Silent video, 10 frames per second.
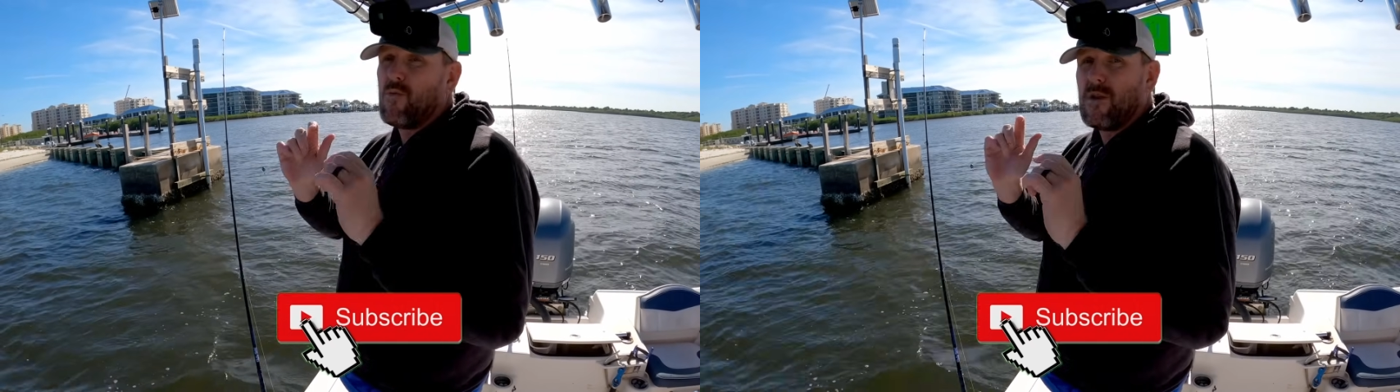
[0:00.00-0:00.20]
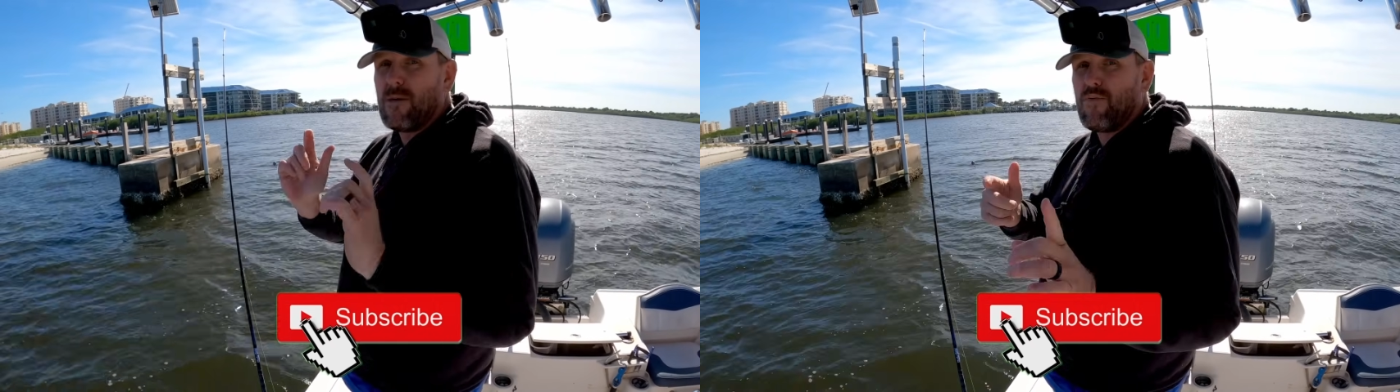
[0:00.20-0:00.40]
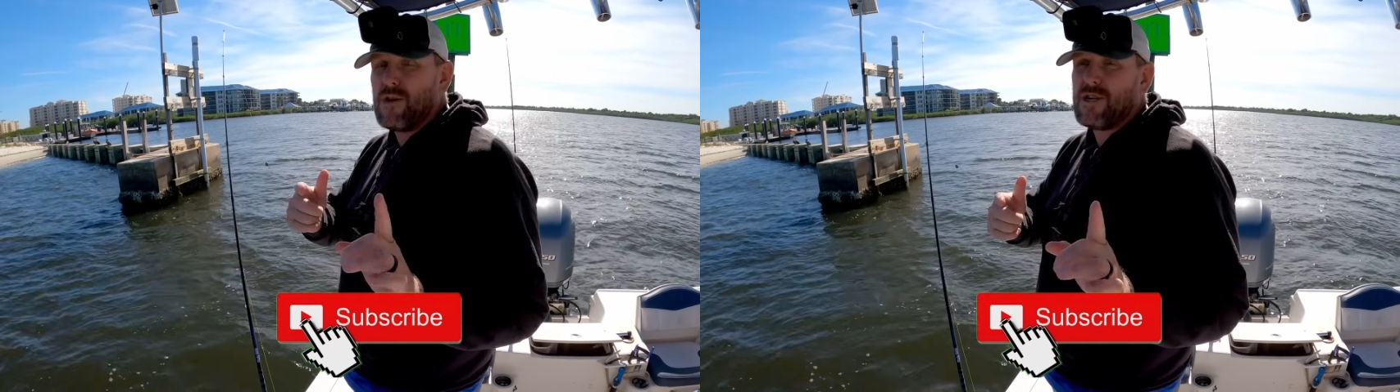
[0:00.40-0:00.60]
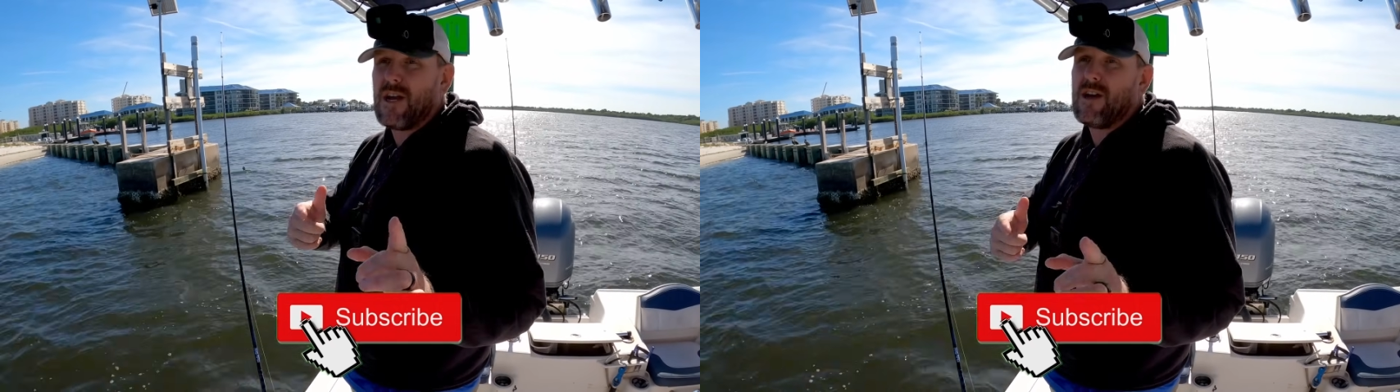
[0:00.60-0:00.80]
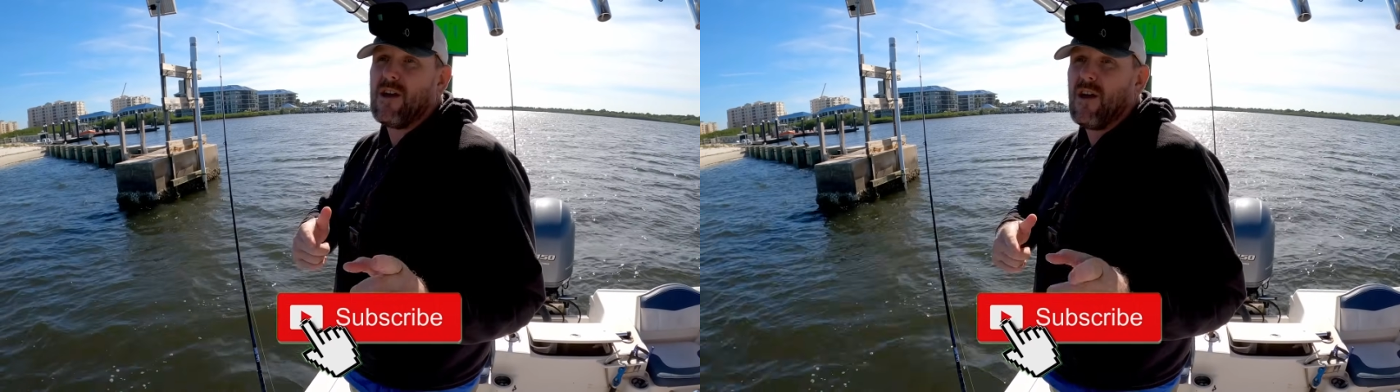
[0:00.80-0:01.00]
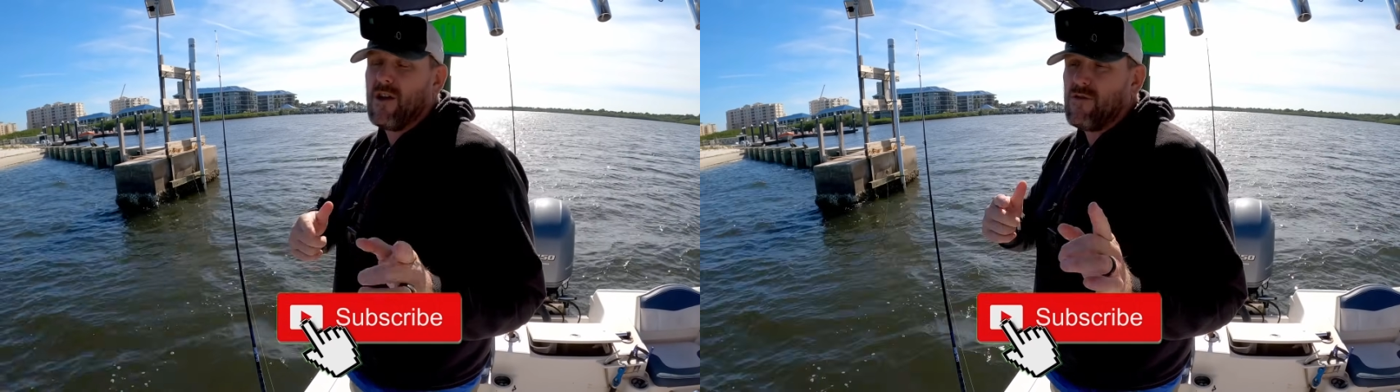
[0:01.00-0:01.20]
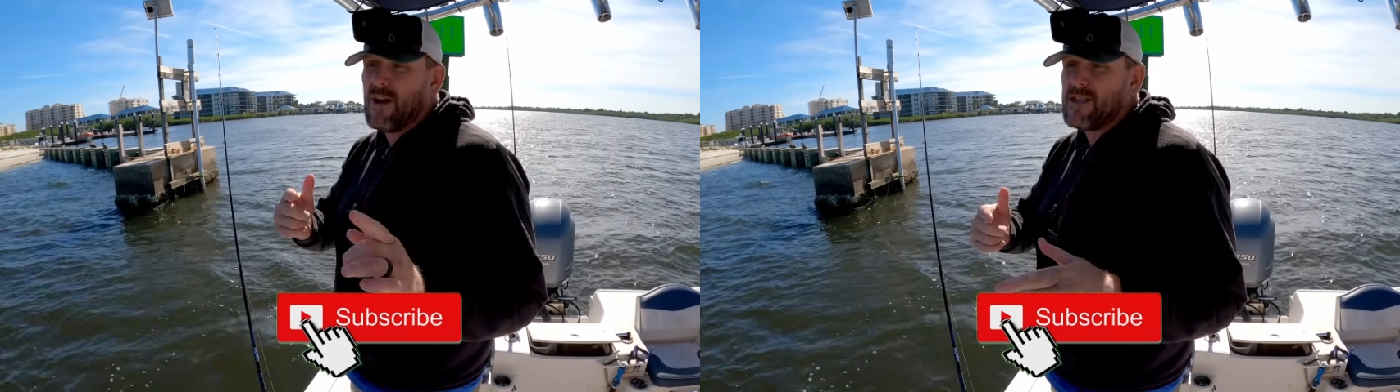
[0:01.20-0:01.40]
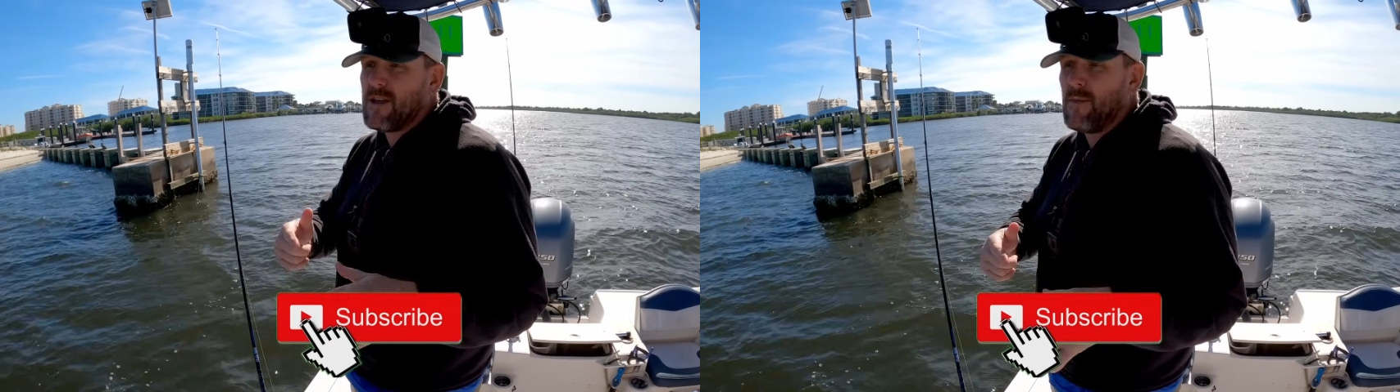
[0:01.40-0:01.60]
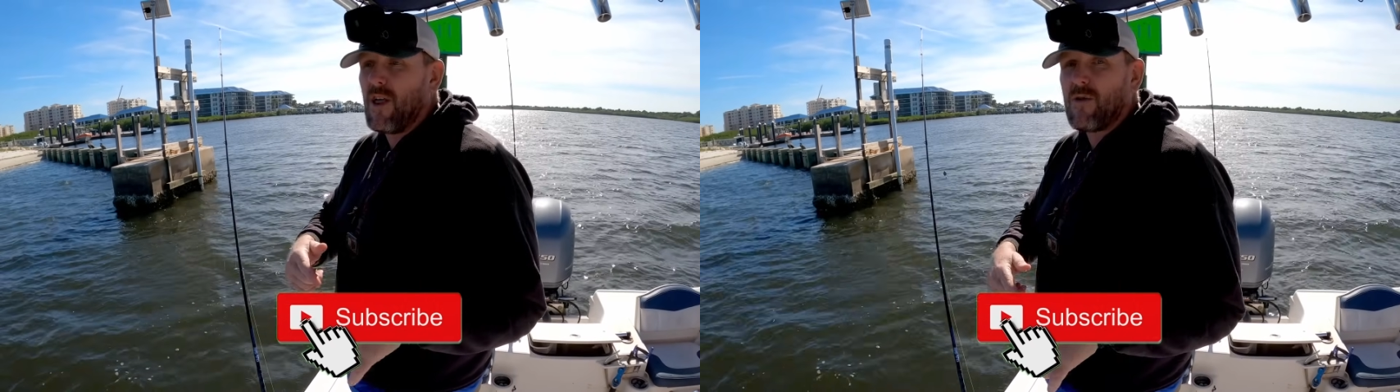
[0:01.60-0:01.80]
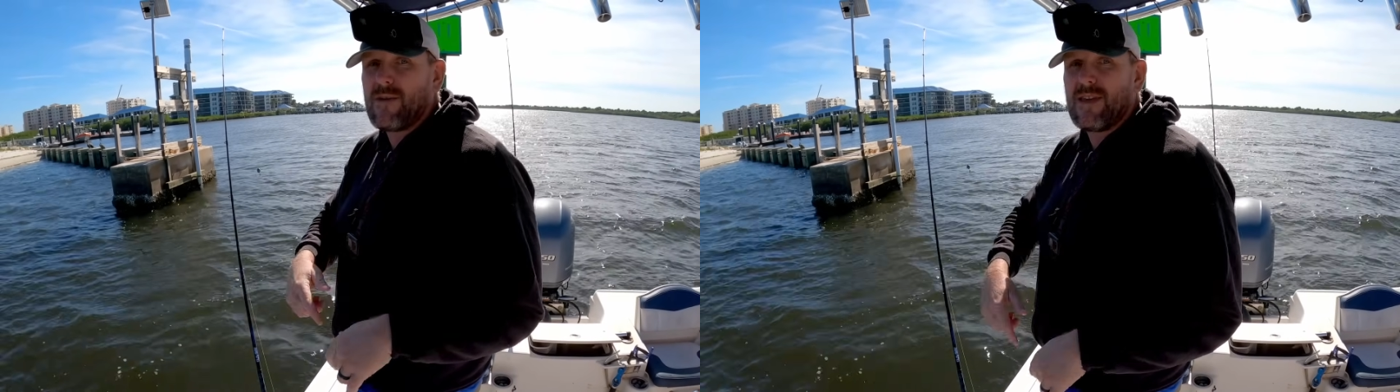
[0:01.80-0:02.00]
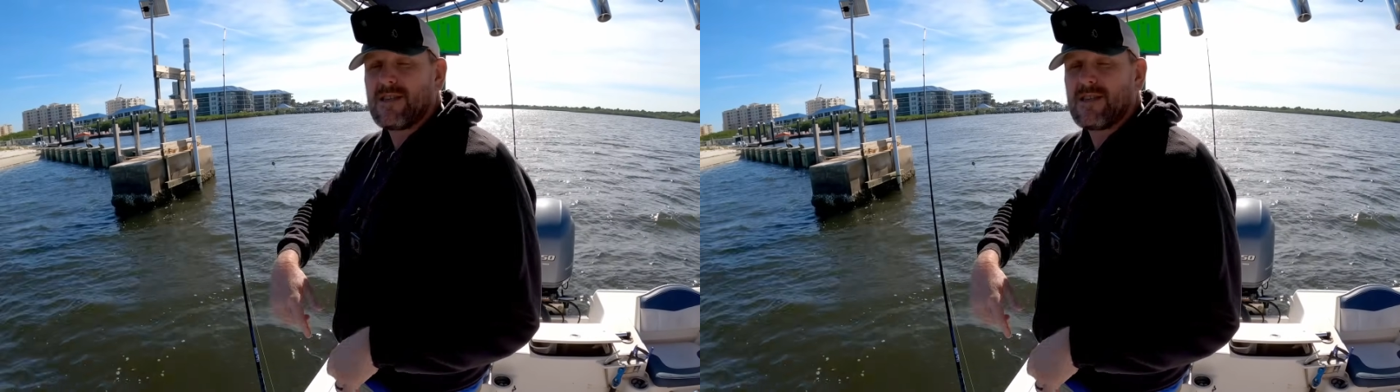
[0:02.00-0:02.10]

Really appreciate you guys coming along with